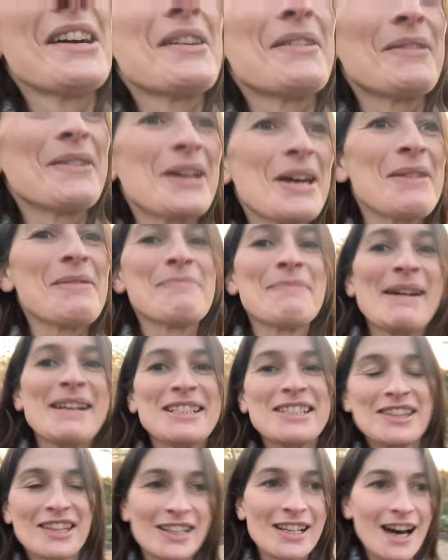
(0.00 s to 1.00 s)
We're going back to
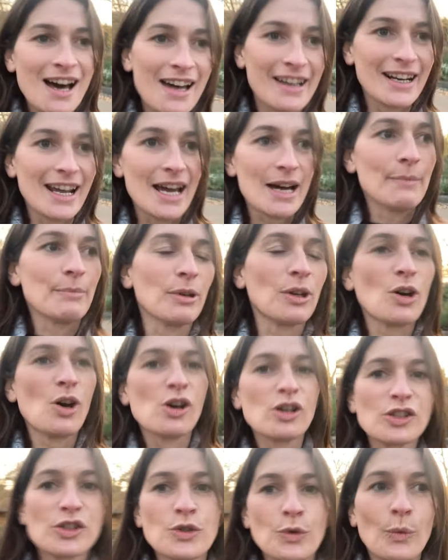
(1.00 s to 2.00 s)
the car now
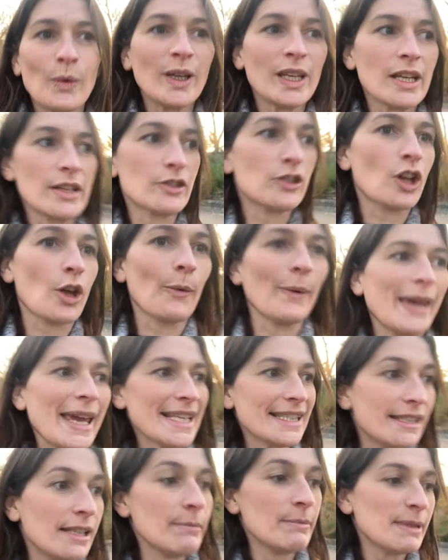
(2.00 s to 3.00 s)
because we need to go and get
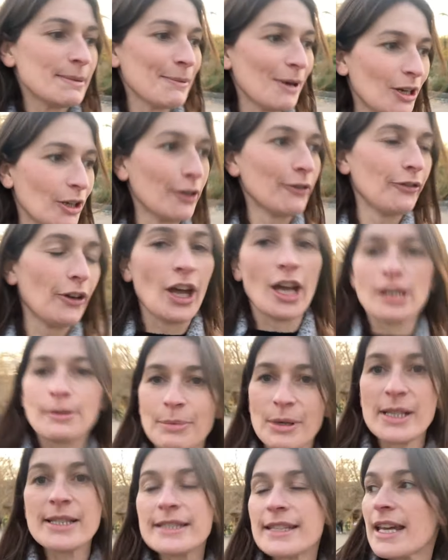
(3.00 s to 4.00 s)
Tim's microphone
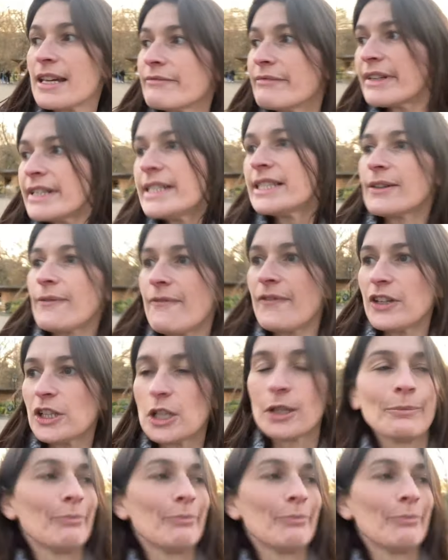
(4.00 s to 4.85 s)
because it's getting ready to film